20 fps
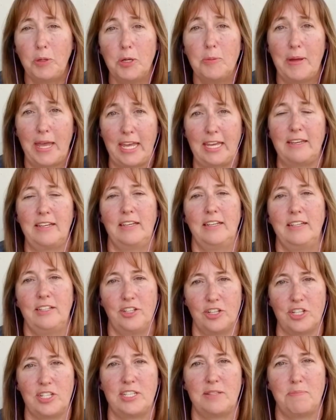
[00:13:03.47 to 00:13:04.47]
you make
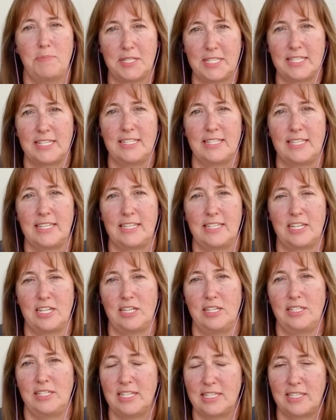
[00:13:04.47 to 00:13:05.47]
good business
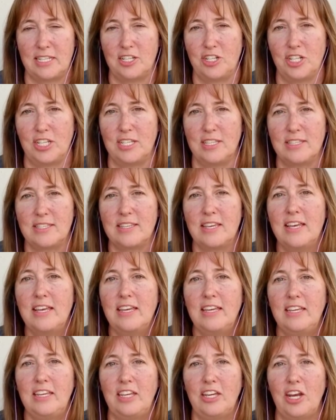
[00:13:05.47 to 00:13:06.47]
decisions?
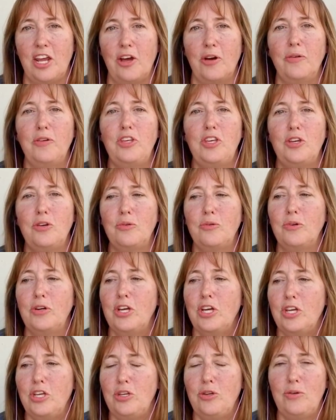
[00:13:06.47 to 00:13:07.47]
You know, you
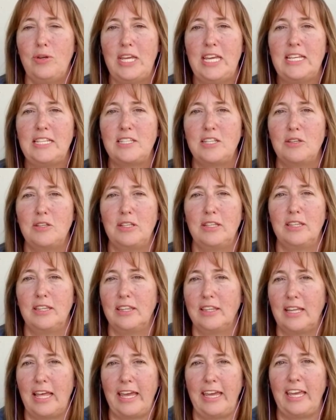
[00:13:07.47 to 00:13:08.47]
need to,
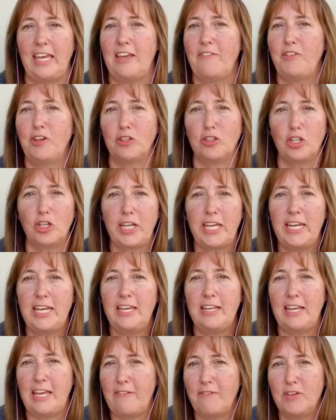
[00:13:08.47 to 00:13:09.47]
like, if you're looking
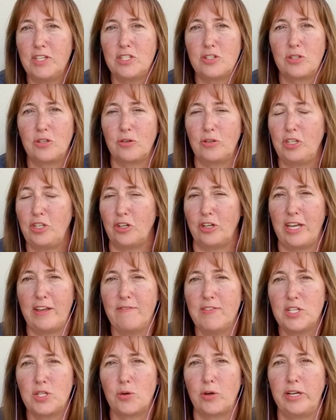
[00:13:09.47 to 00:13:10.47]
at your
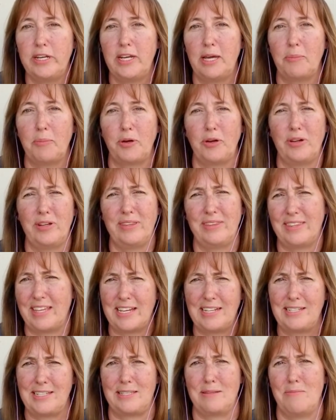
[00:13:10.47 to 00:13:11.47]
inventory number and
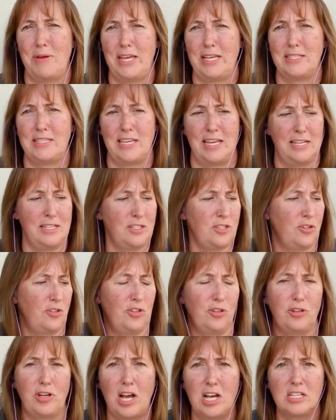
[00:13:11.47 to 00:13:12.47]
that doesn't make sense, or
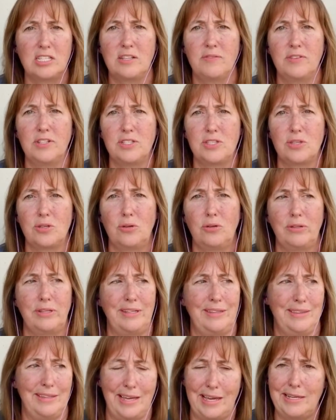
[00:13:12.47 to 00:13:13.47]
your cost of goods sold,
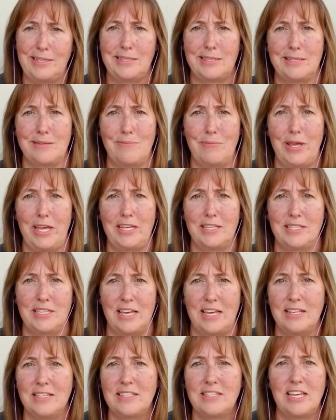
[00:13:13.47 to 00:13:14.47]
that doesn't make
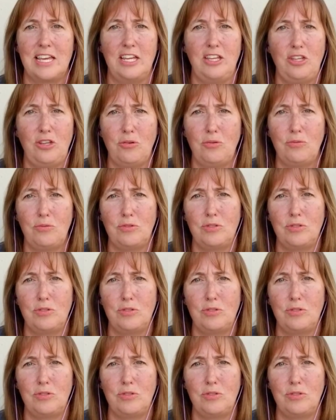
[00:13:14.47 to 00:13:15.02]
sense, and you